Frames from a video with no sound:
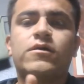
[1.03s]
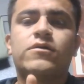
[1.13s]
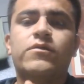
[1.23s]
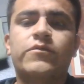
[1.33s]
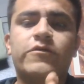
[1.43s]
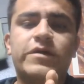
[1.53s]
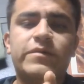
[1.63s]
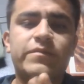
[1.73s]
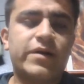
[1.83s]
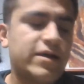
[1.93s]
Good
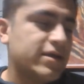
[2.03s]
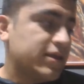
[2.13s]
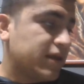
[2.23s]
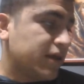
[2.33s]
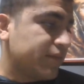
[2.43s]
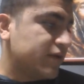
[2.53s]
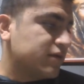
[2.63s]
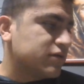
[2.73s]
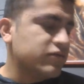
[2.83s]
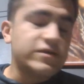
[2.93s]
morning. My name
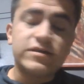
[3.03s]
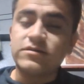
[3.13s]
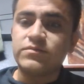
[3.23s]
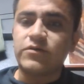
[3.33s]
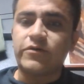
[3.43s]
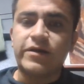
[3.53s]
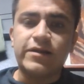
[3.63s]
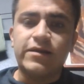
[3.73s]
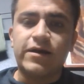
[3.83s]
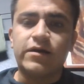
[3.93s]
is
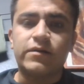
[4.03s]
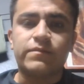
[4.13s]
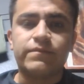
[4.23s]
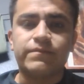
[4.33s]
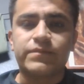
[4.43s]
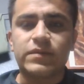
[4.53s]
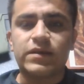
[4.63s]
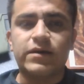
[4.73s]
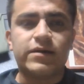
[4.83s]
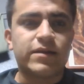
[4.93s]
Marin.
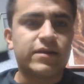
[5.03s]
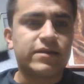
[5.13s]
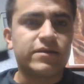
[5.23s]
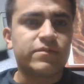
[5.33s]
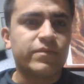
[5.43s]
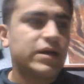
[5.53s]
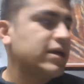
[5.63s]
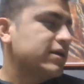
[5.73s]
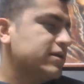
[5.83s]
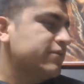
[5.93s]
This is
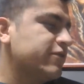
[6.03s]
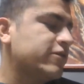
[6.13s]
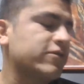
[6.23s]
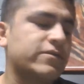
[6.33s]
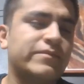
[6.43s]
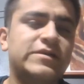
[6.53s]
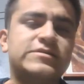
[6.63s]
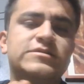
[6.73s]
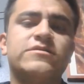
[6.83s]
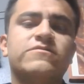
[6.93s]
my video
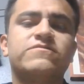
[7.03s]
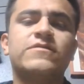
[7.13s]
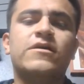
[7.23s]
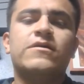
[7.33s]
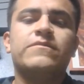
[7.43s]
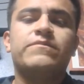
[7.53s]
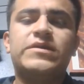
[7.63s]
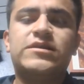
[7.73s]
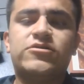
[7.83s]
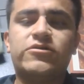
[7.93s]
submission of
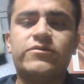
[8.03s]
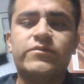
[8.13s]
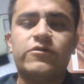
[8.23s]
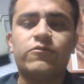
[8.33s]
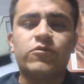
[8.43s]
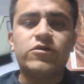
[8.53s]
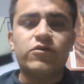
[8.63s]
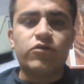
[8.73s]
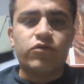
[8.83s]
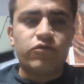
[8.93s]
midterm
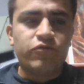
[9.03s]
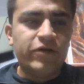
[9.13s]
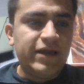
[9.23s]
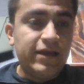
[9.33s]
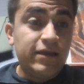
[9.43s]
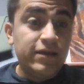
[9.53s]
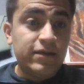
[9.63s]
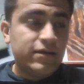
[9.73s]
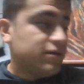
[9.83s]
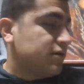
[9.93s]
103
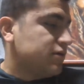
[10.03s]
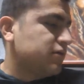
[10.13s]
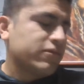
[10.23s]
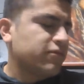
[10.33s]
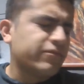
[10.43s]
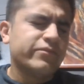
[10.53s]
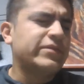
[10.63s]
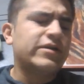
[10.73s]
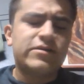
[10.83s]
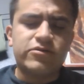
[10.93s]
or
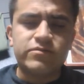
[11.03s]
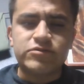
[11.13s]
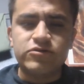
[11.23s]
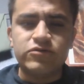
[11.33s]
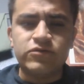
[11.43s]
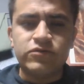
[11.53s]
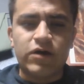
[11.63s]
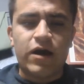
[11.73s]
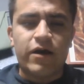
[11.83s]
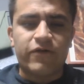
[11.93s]
midterm 2
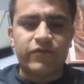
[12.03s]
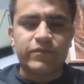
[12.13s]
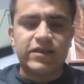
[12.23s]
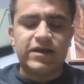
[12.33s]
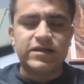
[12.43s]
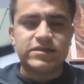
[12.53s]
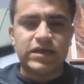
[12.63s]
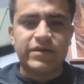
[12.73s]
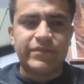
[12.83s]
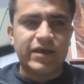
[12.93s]
from class
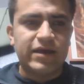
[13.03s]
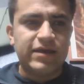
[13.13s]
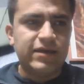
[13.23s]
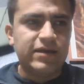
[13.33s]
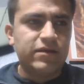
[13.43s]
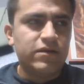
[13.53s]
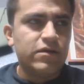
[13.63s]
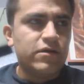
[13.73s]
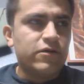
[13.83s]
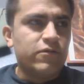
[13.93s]
MAE
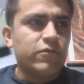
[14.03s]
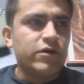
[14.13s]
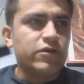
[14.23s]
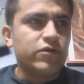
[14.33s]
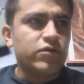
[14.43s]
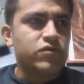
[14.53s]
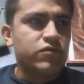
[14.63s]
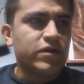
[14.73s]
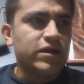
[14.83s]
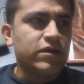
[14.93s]

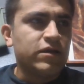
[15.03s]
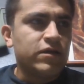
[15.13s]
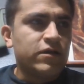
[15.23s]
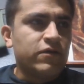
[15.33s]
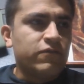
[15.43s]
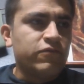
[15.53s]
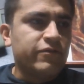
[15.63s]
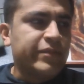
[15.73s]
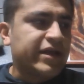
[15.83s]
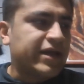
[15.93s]
103
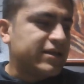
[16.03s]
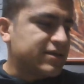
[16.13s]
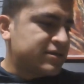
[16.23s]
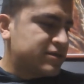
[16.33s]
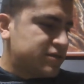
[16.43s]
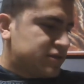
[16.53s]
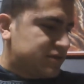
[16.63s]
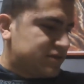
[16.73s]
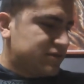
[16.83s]
fluid mechanics.